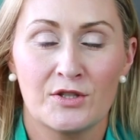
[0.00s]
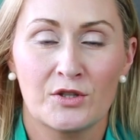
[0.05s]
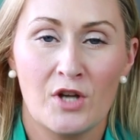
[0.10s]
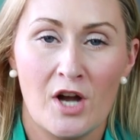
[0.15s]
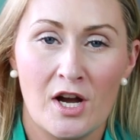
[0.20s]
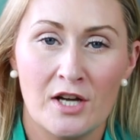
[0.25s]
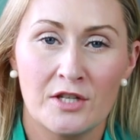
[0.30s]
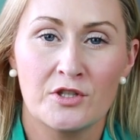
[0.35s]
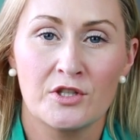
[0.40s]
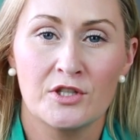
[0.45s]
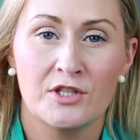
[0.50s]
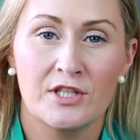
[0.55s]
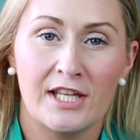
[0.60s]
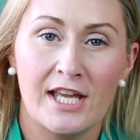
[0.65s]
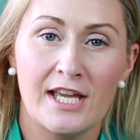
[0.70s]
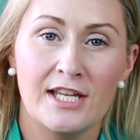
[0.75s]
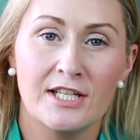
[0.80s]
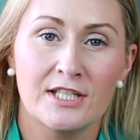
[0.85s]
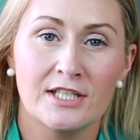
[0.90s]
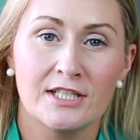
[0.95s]
are
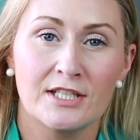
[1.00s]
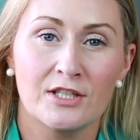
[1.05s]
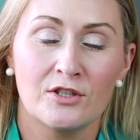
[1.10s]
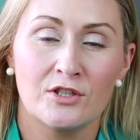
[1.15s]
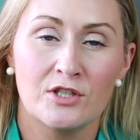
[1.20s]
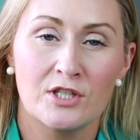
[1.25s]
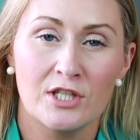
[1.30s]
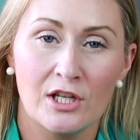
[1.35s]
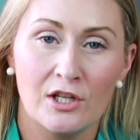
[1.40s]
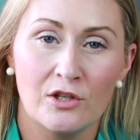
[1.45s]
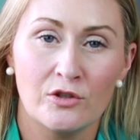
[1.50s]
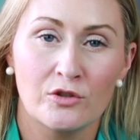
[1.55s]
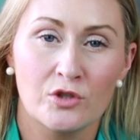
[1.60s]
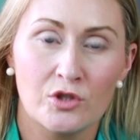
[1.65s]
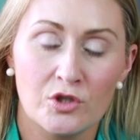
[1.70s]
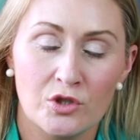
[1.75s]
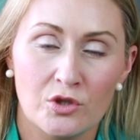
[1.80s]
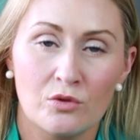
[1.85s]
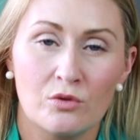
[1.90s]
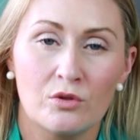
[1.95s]
contraindicated until you're
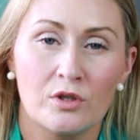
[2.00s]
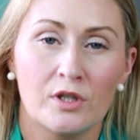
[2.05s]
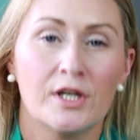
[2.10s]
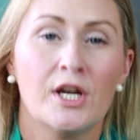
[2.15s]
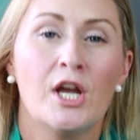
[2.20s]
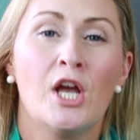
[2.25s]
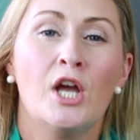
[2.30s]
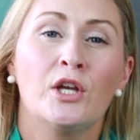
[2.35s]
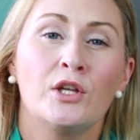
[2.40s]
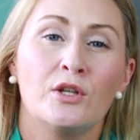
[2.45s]
sure